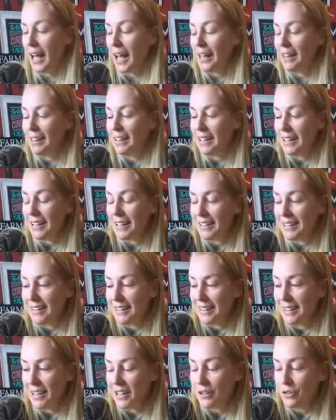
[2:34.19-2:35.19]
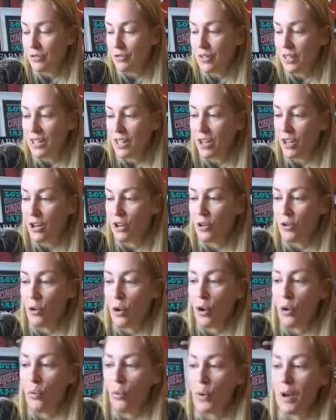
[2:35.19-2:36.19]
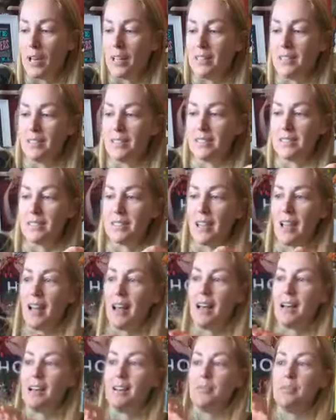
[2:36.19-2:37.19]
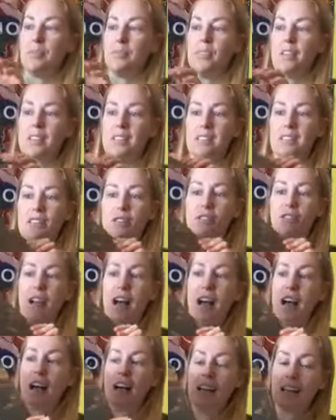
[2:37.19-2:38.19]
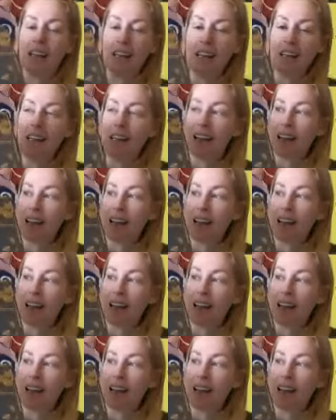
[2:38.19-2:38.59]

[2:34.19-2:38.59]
And then the other video was this little guy